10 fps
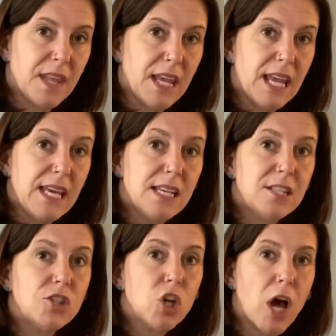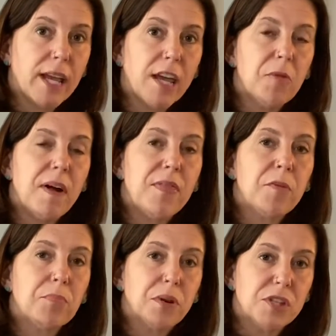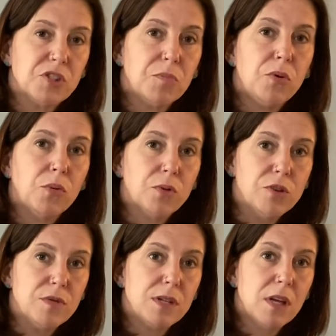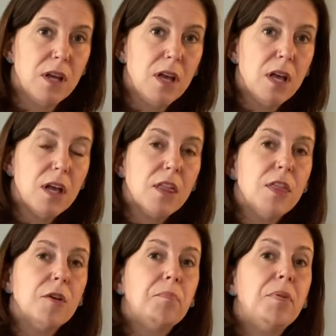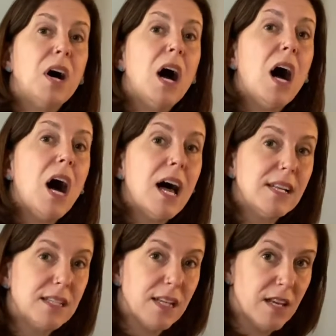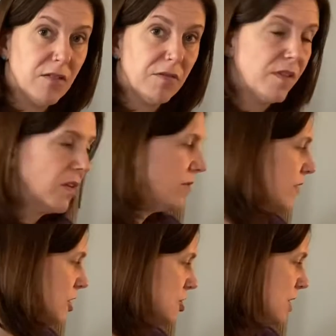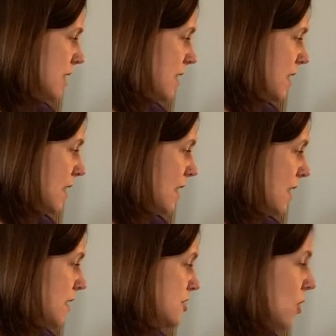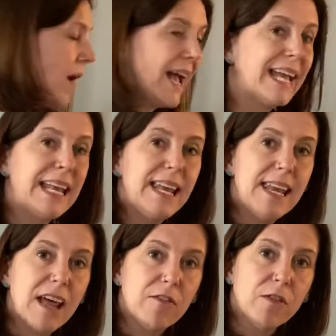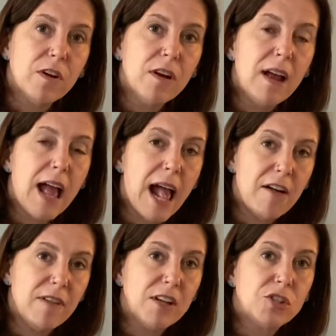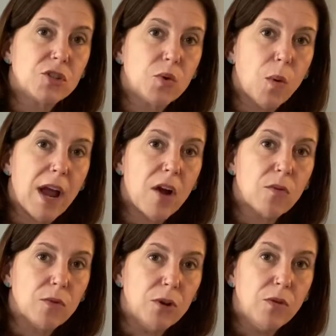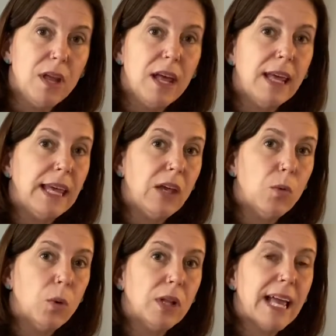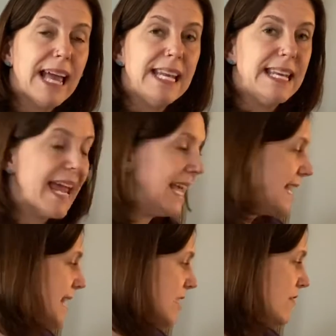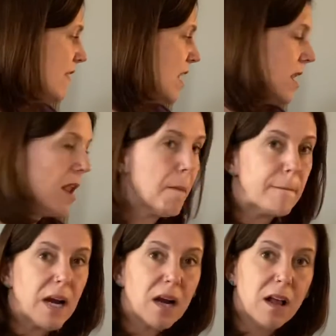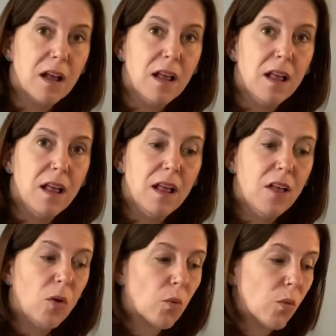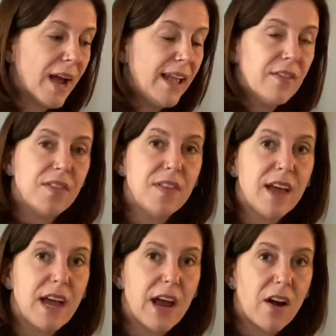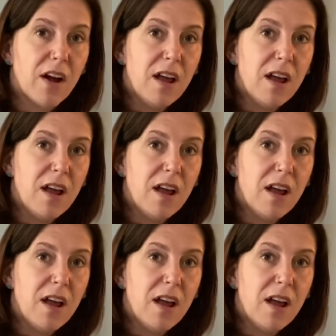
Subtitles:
it is talking about the principal root, the positive version. So I can never have a square root equal a negative number. Right there,